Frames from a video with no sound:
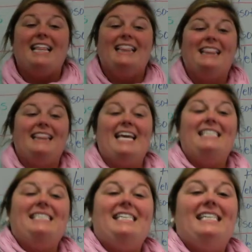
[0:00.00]

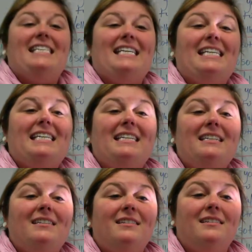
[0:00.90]
Decidir
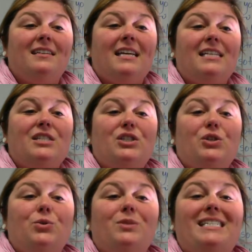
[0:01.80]
is
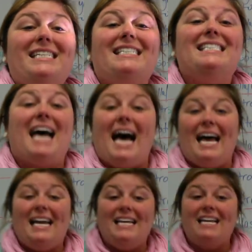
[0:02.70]
to
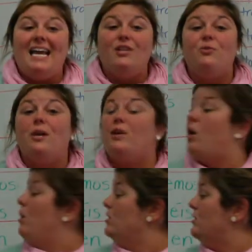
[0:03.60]
decide, and you can
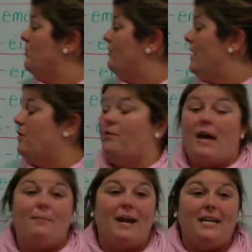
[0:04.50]
also follow
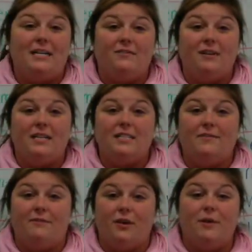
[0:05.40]
that by an
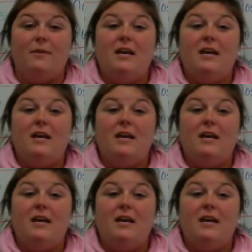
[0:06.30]
infinitive verb.